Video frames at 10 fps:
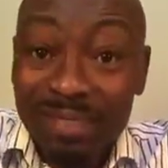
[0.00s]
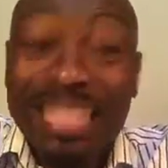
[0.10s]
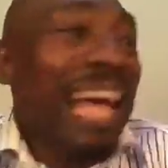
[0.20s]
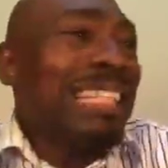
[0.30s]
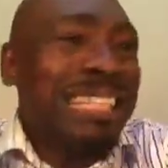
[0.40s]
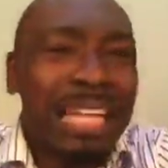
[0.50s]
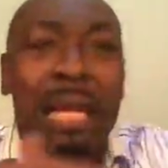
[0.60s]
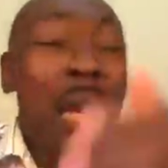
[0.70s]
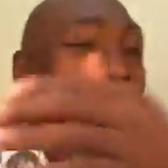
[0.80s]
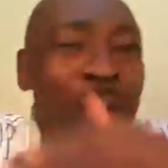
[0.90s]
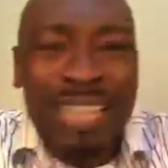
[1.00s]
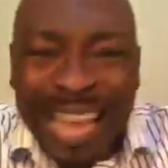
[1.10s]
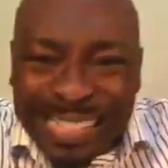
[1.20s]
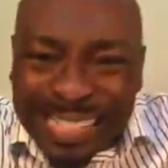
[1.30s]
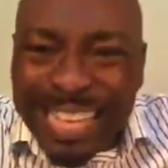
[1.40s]
They are
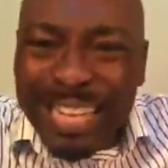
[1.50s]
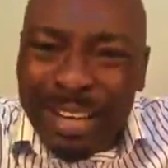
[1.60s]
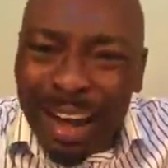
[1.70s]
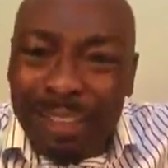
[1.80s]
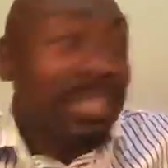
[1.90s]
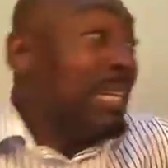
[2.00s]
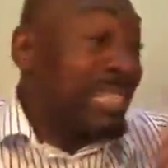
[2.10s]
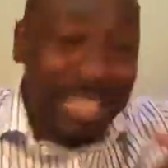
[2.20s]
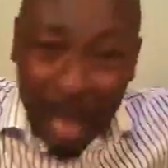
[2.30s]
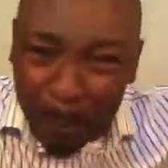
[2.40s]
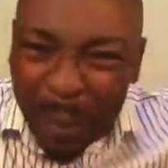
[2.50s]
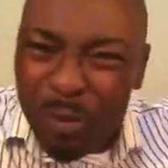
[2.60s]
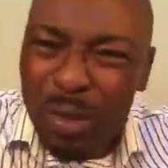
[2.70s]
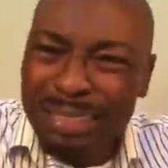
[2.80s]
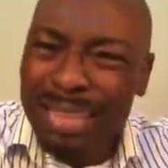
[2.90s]
molesting girls,
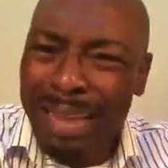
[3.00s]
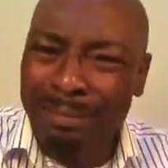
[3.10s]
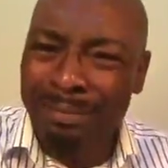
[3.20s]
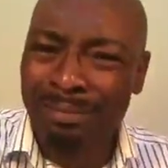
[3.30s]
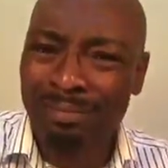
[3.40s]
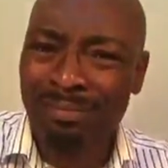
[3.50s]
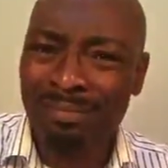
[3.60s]
sleeping with them,